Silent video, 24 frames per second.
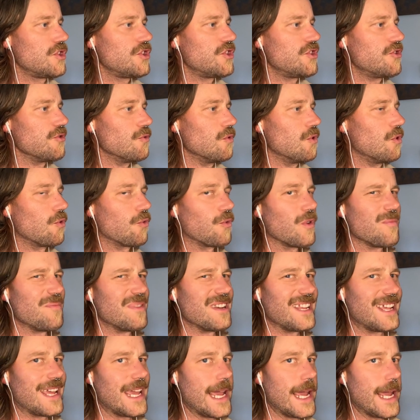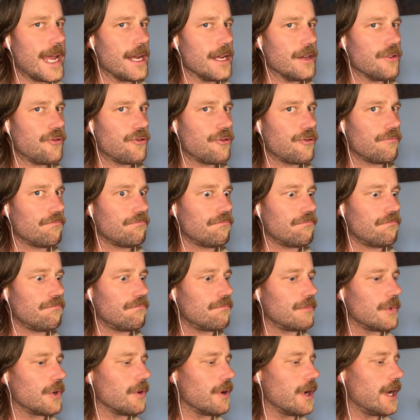Dual ribbon cage.
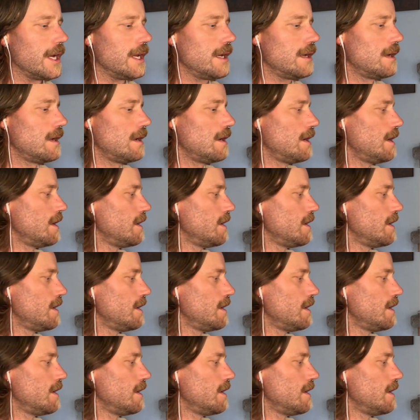All right.